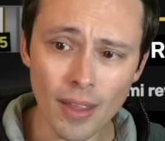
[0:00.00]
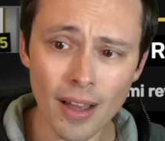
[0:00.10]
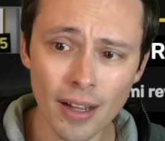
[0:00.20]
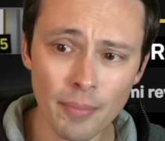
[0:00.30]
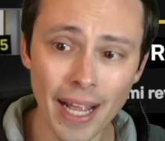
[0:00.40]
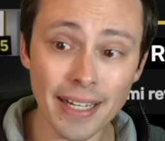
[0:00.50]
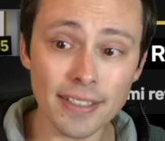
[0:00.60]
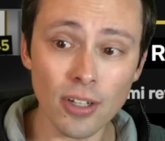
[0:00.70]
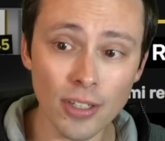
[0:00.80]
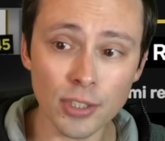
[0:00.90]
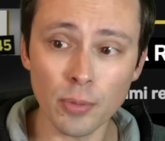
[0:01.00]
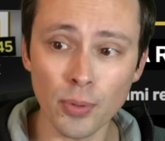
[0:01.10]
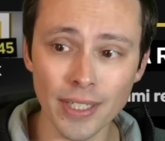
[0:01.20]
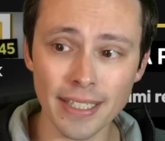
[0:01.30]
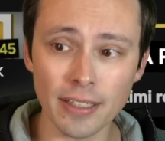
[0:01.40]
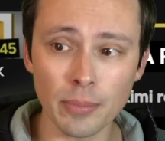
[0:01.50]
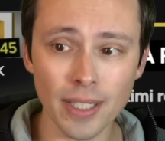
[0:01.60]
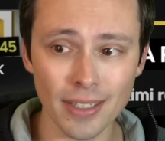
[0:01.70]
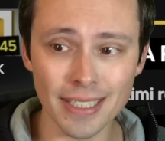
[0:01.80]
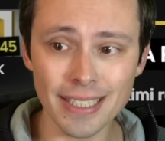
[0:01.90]
Um, and it's also reporting that it'll
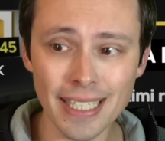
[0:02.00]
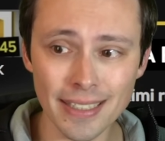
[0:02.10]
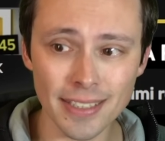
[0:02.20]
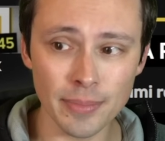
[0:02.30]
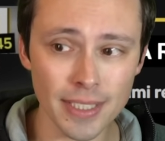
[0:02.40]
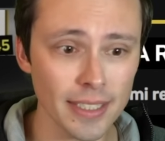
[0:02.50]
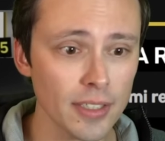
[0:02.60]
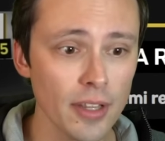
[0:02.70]
be on TSMC's